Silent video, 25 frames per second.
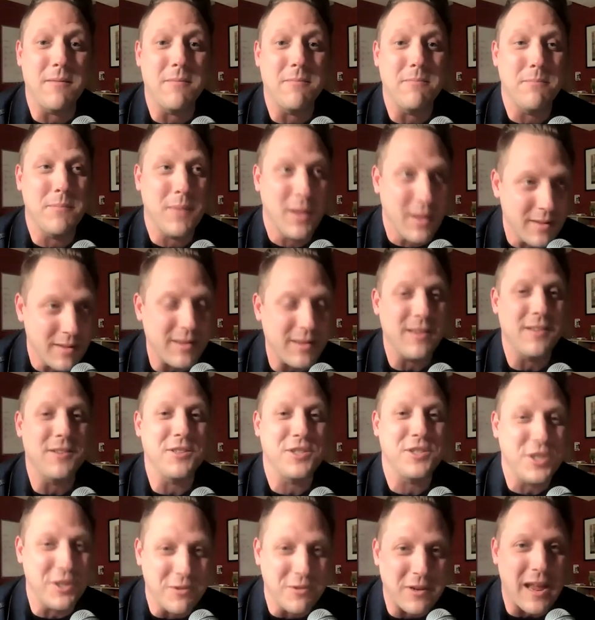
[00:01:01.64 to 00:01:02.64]
million
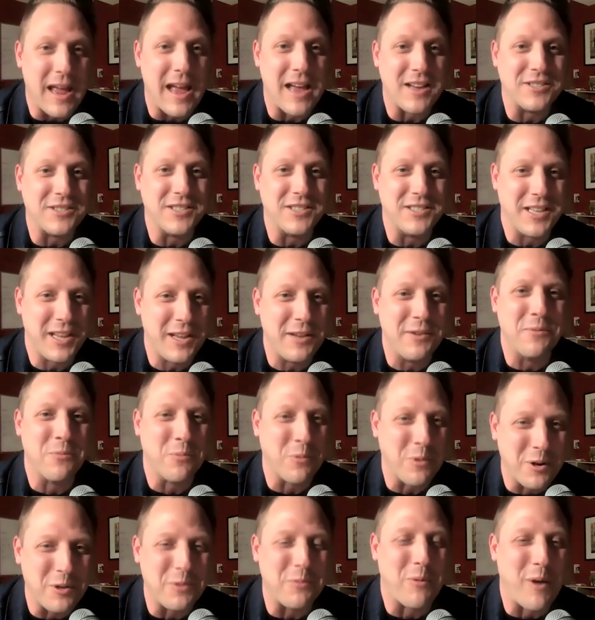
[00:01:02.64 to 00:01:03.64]
geocaches hidden
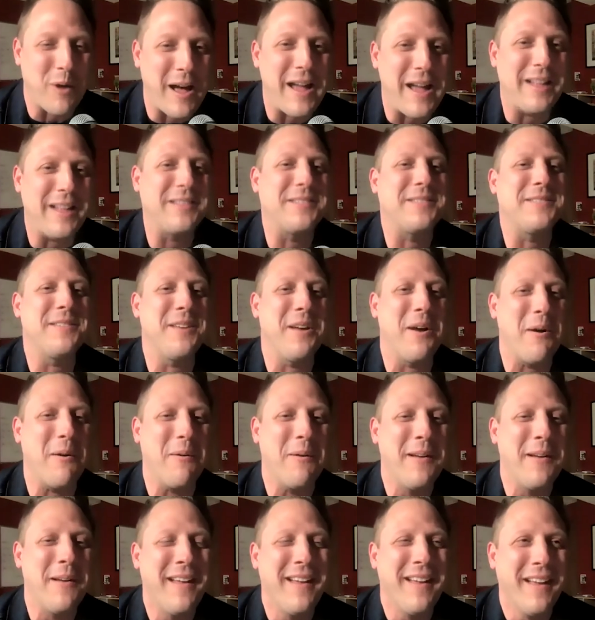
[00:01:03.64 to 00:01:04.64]
worldwide.
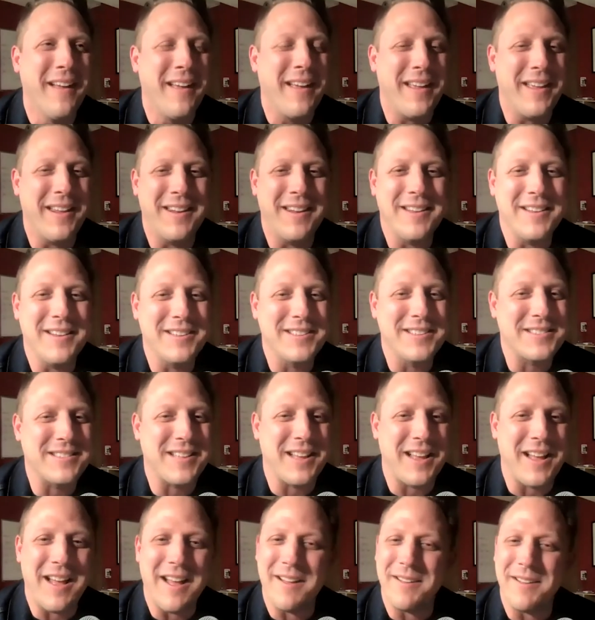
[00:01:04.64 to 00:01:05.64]
So it is,
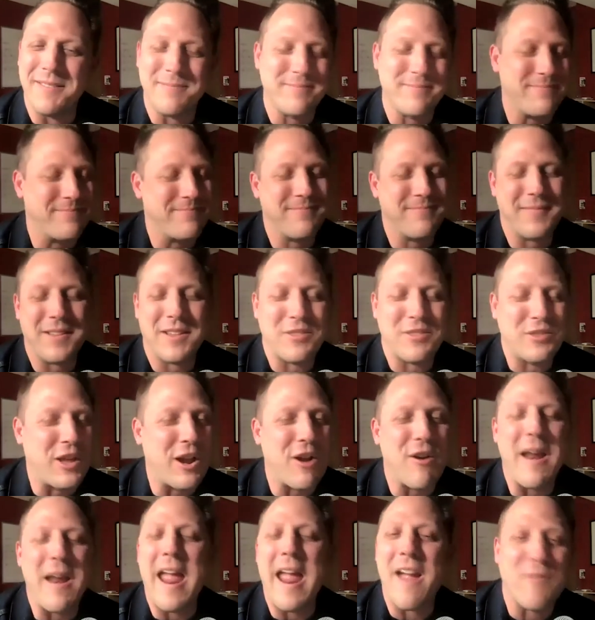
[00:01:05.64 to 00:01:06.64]
uh,
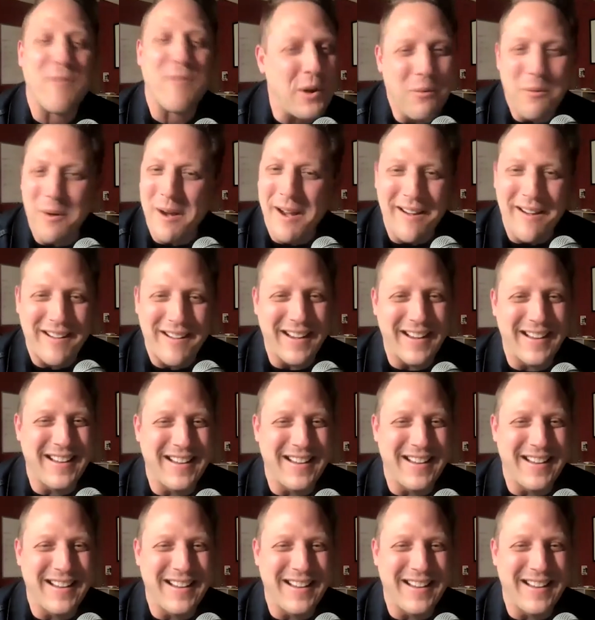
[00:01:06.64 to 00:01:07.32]
they're everywhere.